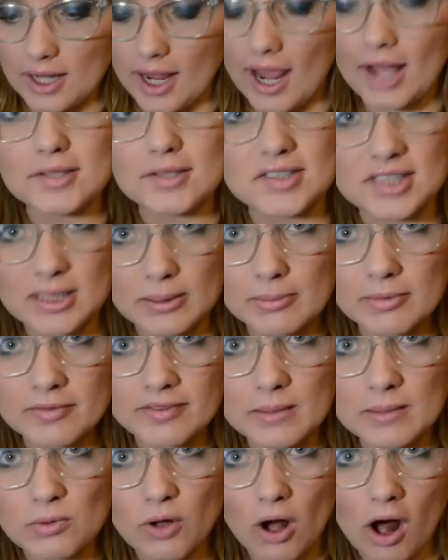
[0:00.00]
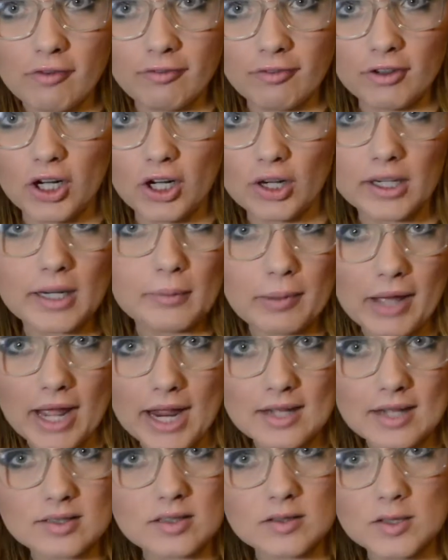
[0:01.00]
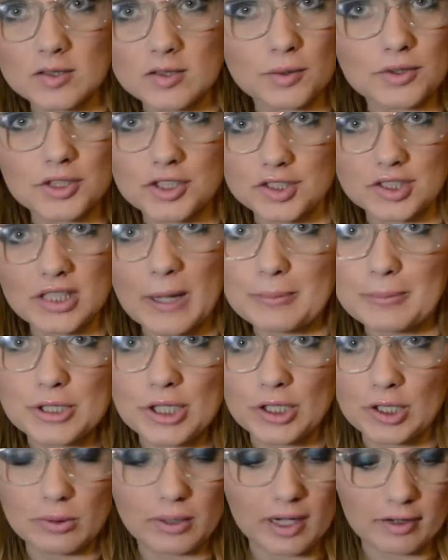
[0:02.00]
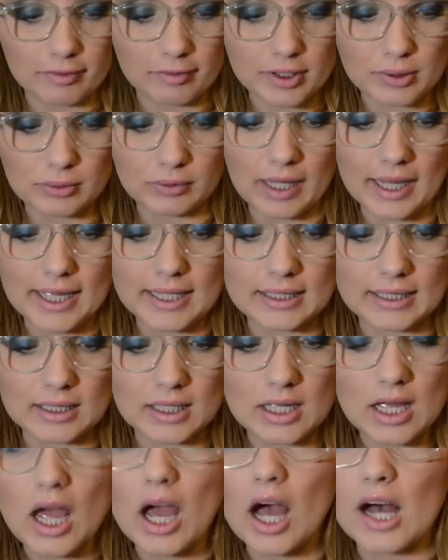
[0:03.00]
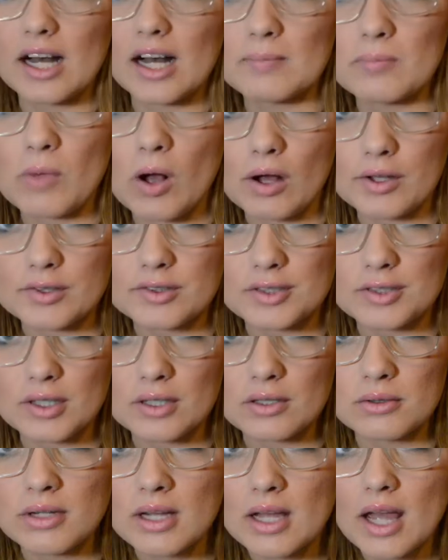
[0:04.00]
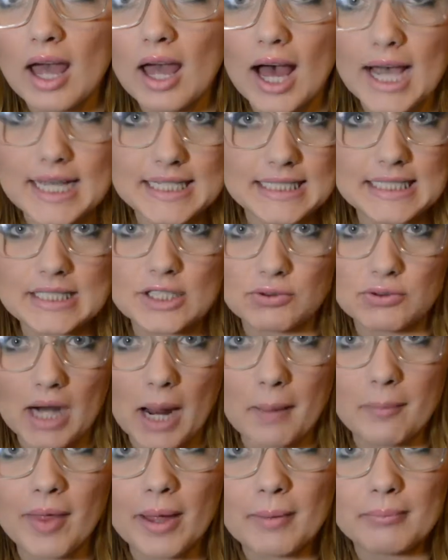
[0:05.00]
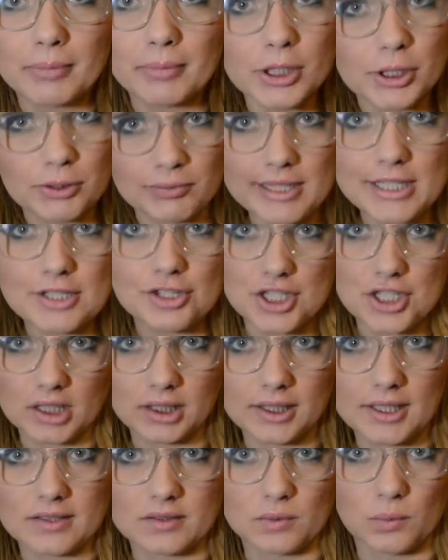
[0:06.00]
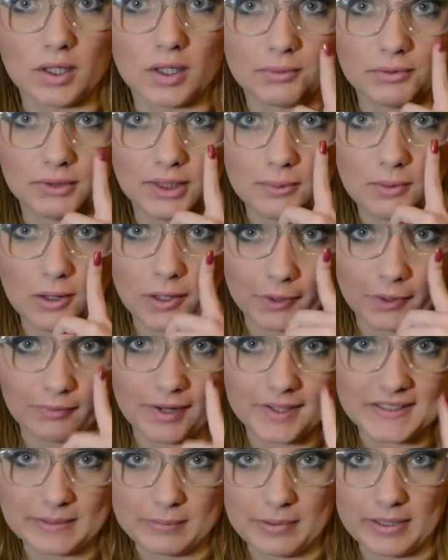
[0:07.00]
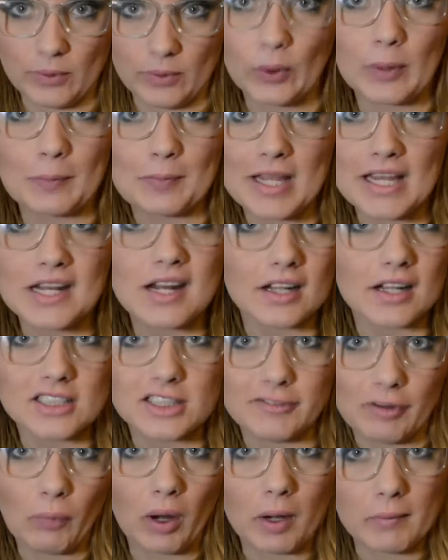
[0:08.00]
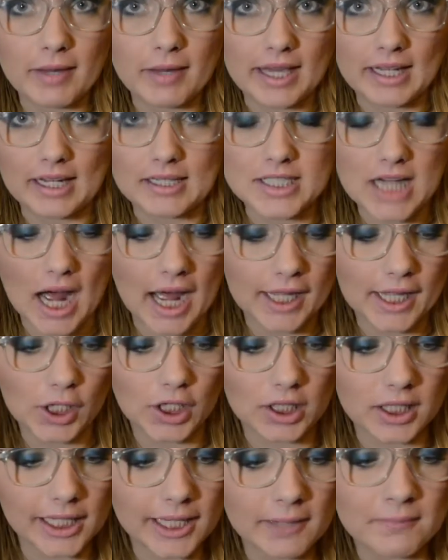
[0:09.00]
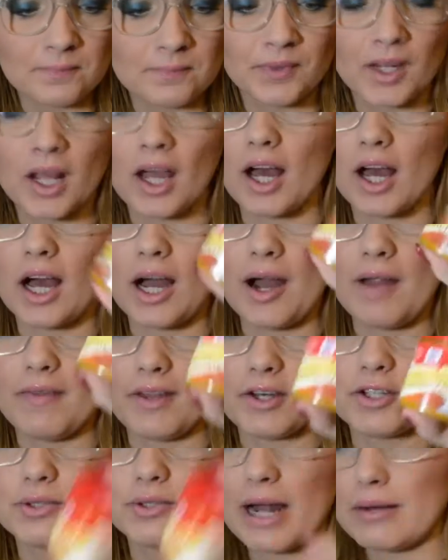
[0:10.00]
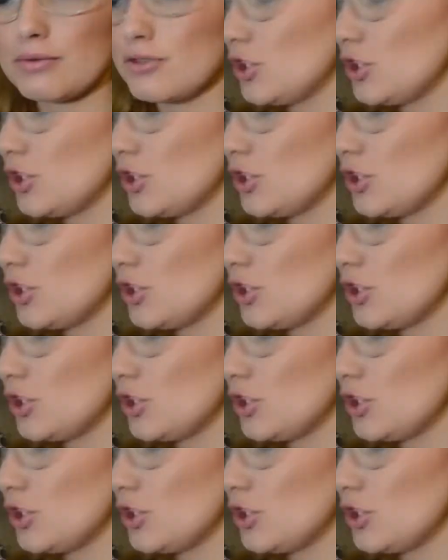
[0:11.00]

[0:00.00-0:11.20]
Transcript: and some of them call for curry paste, so it's just up to you, whatever you like. Also, I didn't grab them, but green chilies work really well in the recipe, or peanuts if you want to make it a Thai curry, and then ground